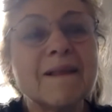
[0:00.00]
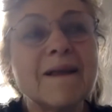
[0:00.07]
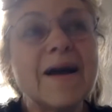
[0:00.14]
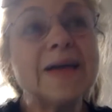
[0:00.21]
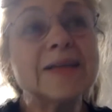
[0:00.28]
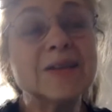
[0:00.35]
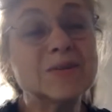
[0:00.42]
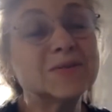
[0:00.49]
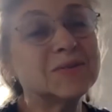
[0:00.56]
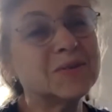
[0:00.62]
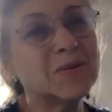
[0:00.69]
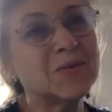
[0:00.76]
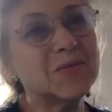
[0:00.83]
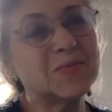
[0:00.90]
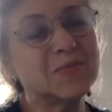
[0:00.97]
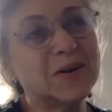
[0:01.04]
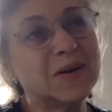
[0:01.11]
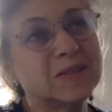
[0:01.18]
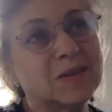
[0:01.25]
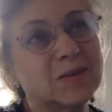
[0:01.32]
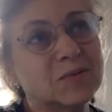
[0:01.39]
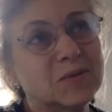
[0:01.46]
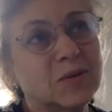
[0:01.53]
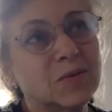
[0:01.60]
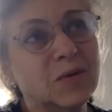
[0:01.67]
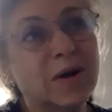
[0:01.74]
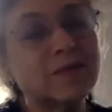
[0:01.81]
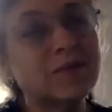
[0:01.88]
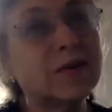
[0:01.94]
I don't know. I don't know.
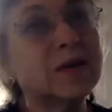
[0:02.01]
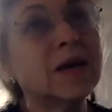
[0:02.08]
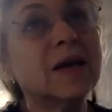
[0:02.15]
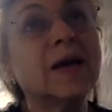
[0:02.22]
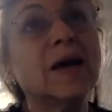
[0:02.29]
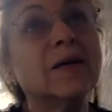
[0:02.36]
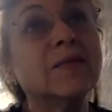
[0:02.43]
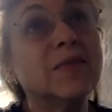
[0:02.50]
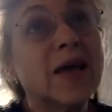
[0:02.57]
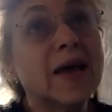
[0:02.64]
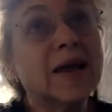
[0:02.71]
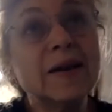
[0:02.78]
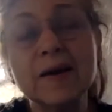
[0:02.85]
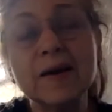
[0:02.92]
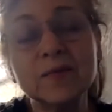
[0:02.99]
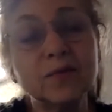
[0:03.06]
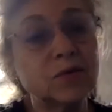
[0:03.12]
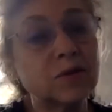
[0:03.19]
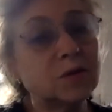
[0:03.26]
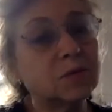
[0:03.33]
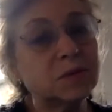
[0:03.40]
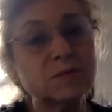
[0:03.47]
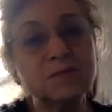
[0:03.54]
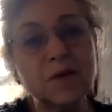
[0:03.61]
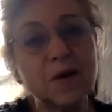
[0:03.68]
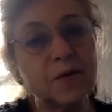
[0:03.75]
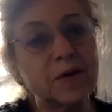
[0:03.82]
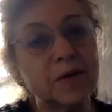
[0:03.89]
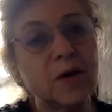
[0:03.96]
I think then I thought he was
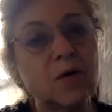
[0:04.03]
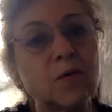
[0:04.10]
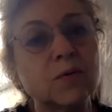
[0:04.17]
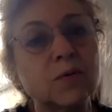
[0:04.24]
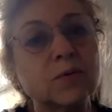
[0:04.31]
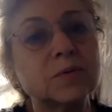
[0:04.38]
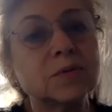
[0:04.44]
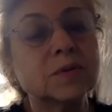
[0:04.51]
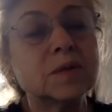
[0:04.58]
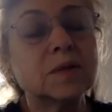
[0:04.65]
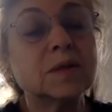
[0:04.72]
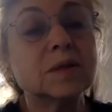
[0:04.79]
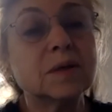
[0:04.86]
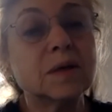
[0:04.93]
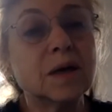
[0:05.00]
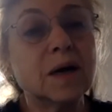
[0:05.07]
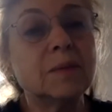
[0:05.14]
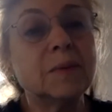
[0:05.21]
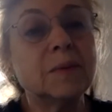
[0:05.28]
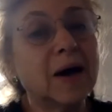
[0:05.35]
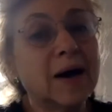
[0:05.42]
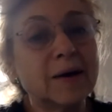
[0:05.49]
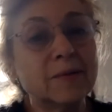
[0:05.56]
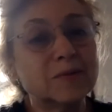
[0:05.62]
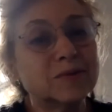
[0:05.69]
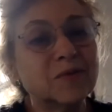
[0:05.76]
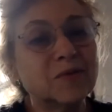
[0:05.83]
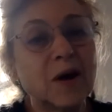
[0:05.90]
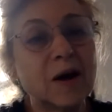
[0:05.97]
very old, but I
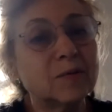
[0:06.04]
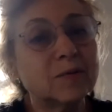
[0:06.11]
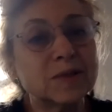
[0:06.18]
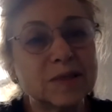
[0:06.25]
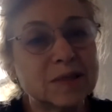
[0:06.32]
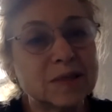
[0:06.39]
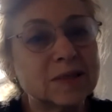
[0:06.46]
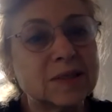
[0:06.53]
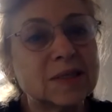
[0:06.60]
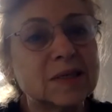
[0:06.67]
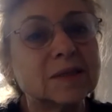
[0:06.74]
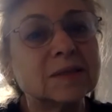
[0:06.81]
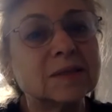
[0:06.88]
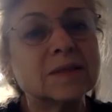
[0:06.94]
was I was 16.